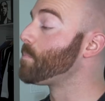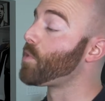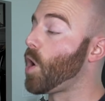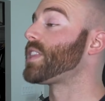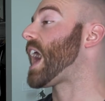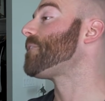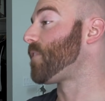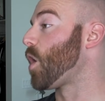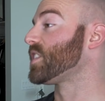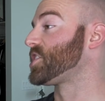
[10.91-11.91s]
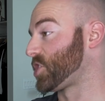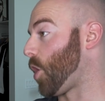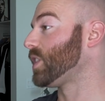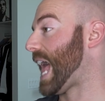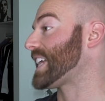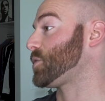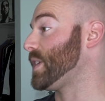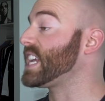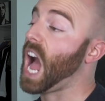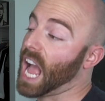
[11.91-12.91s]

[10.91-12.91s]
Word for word: Bro, that phone is so last week.